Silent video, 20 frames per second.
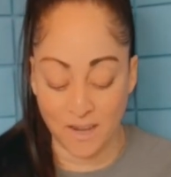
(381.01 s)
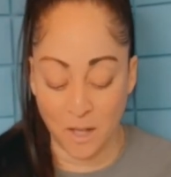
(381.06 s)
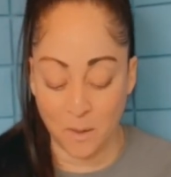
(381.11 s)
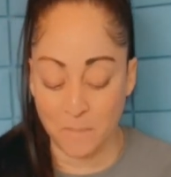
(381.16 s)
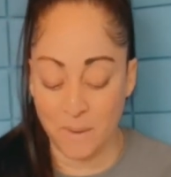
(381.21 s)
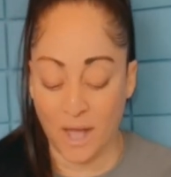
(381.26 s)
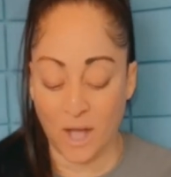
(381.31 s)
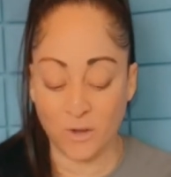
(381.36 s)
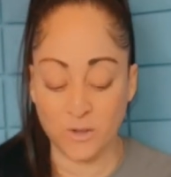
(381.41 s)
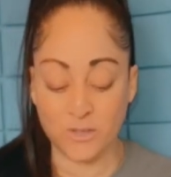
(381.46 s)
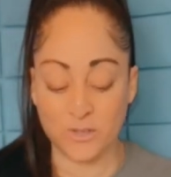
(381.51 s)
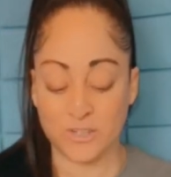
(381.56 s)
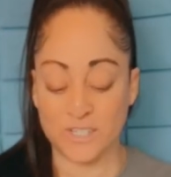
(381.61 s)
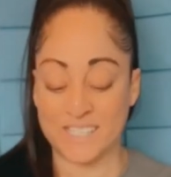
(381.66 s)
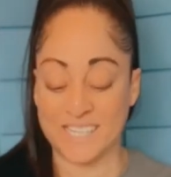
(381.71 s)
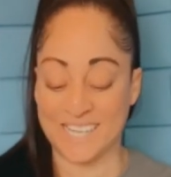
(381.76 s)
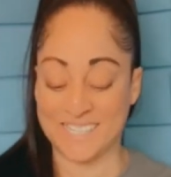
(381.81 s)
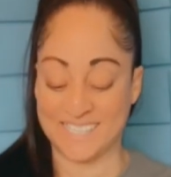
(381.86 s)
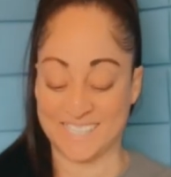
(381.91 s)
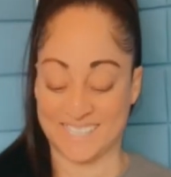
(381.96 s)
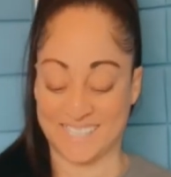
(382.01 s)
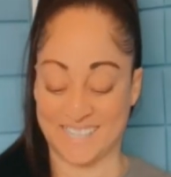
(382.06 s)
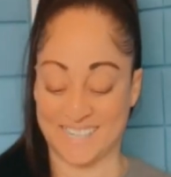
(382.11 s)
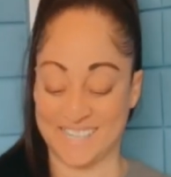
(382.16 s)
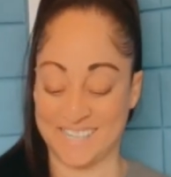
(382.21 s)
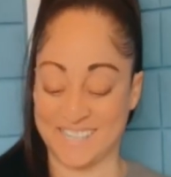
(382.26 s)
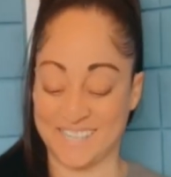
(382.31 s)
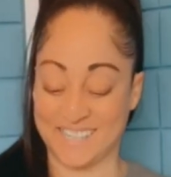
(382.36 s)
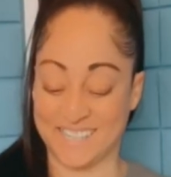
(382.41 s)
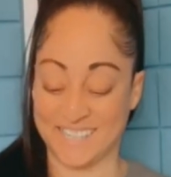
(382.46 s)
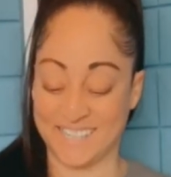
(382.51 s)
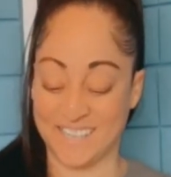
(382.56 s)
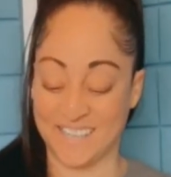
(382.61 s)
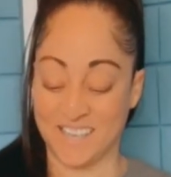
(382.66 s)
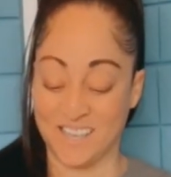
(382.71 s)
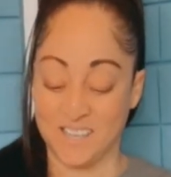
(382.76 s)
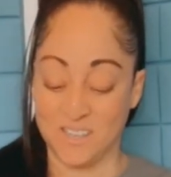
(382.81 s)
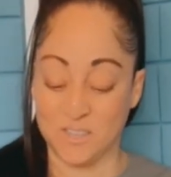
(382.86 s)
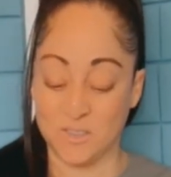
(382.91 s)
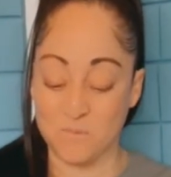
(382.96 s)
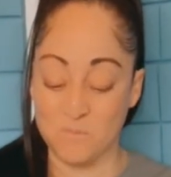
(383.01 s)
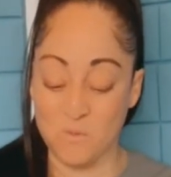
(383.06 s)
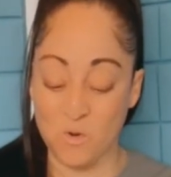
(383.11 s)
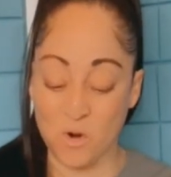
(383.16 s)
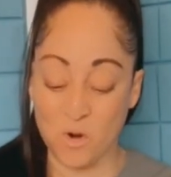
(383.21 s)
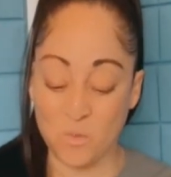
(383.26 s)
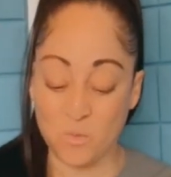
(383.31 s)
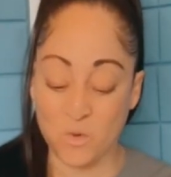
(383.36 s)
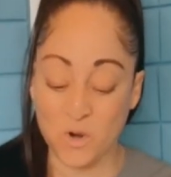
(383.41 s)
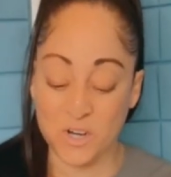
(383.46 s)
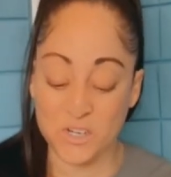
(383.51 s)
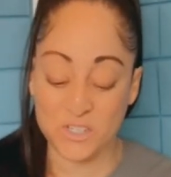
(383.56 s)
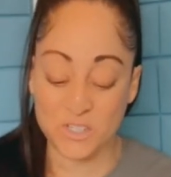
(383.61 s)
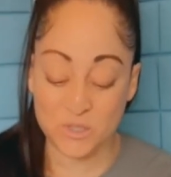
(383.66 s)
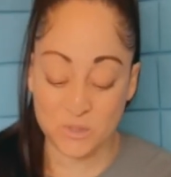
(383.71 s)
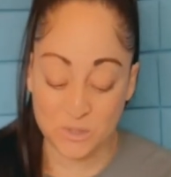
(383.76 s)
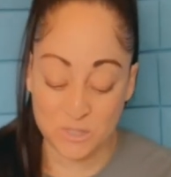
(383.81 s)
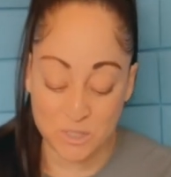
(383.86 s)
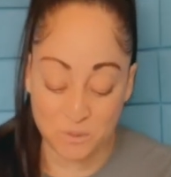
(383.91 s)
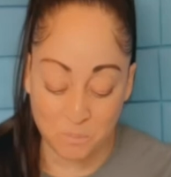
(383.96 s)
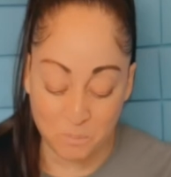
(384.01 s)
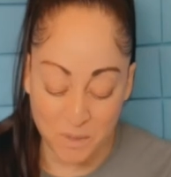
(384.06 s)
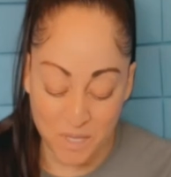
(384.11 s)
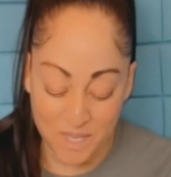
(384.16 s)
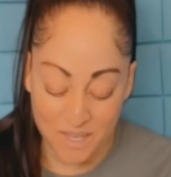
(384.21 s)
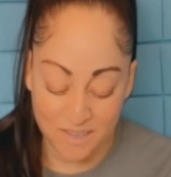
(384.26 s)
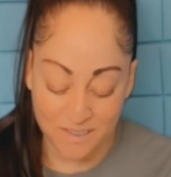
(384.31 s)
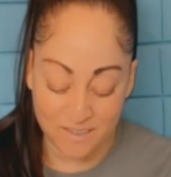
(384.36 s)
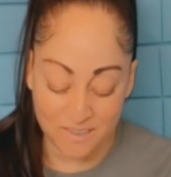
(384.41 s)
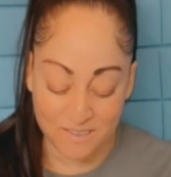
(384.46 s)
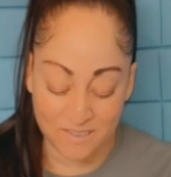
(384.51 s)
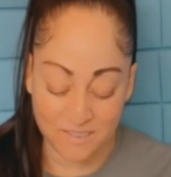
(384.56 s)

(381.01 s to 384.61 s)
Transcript: about your destiny. The more words you speak,